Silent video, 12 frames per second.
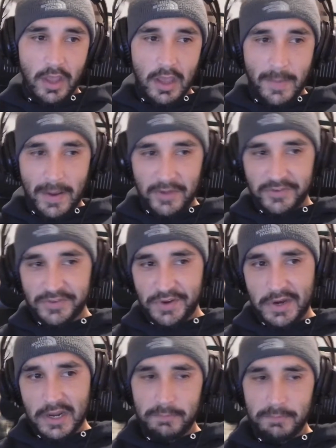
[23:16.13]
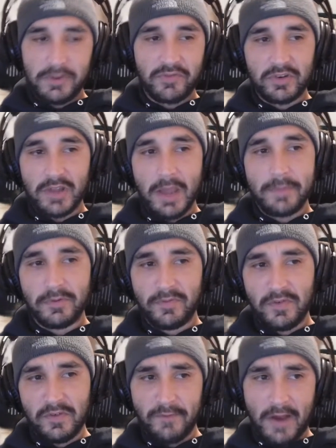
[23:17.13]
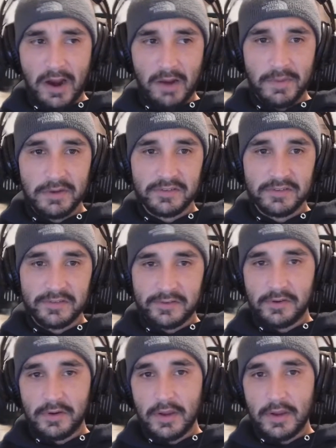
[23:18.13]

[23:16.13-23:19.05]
about setting up different types of environments